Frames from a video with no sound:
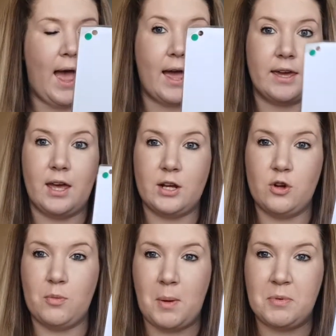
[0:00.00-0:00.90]
And can
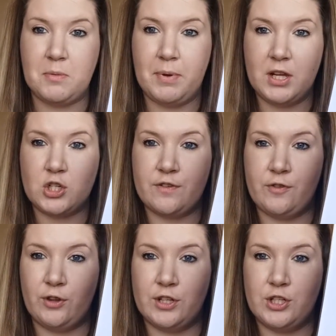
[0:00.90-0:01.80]
you remember the picture
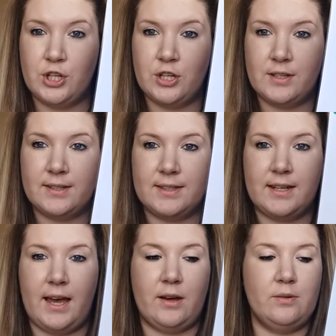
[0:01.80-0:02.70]
for the D
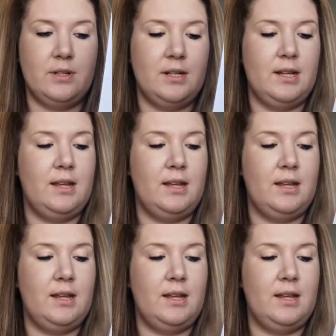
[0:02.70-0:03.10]
sound?